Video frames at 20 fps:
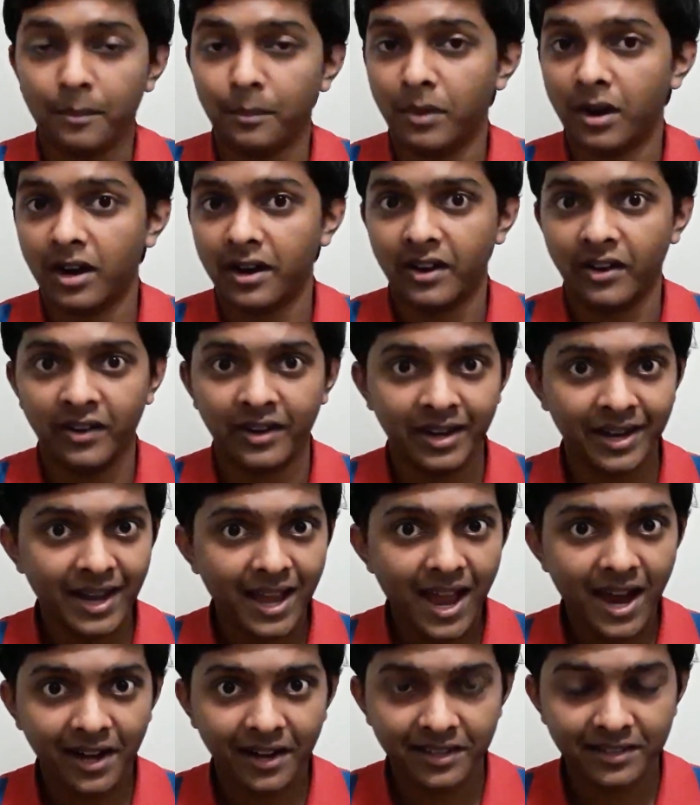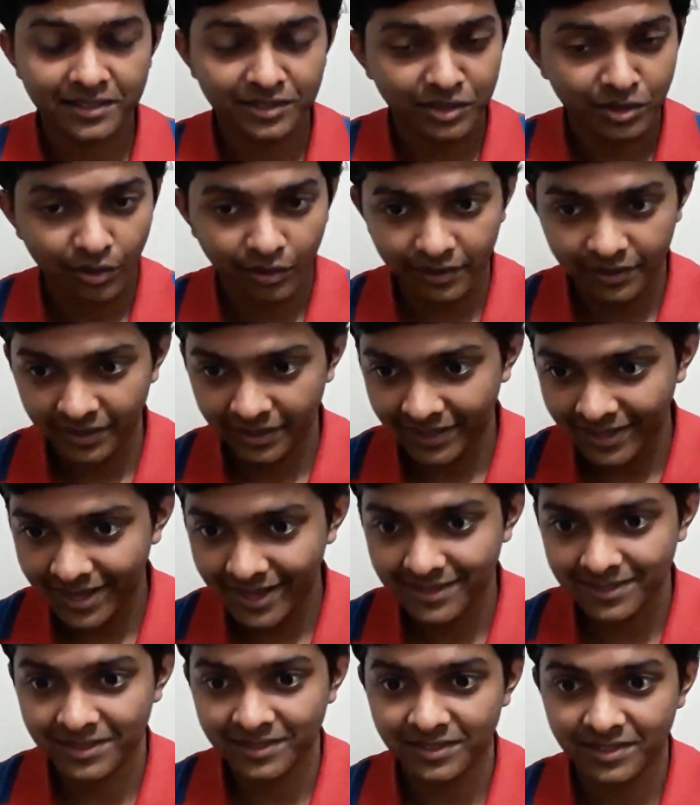but react is not the
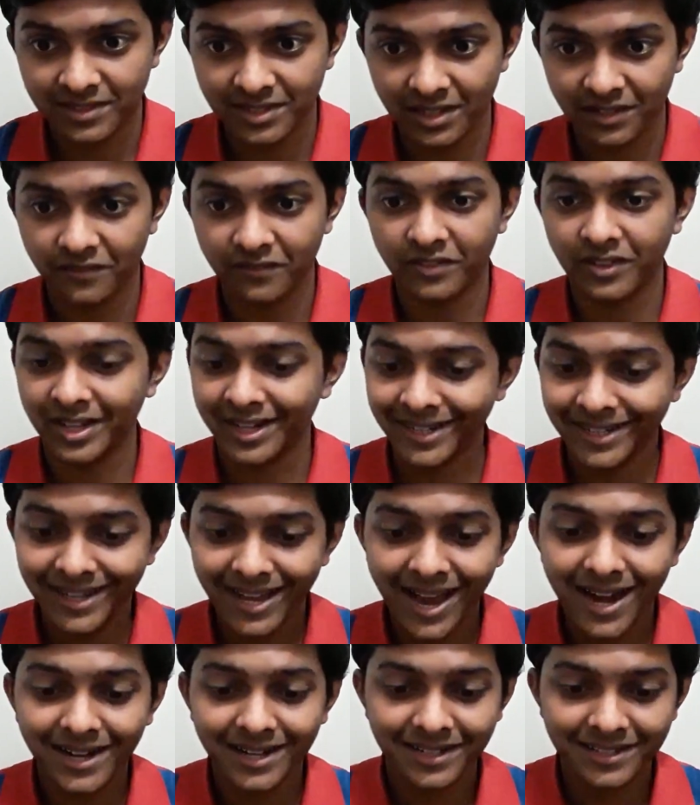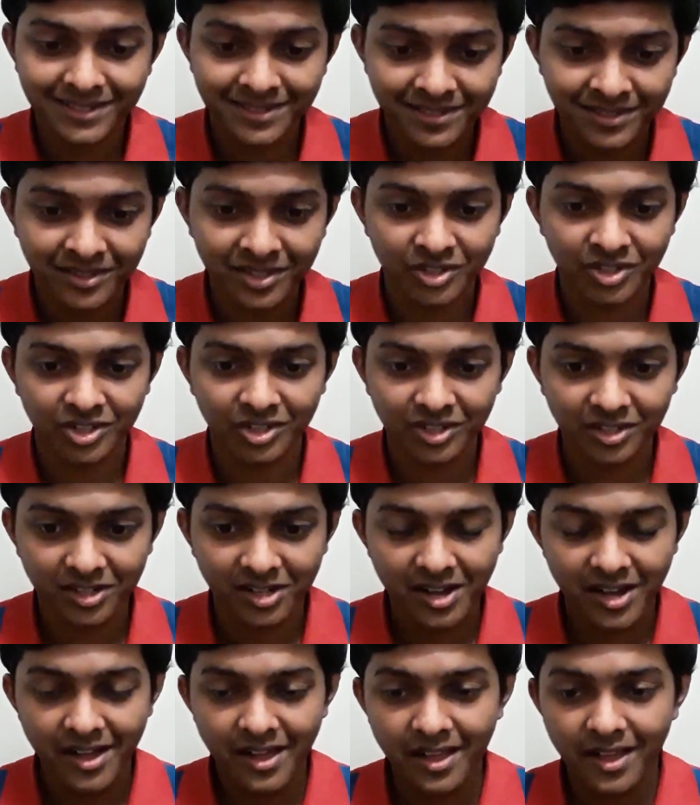case itself react is such a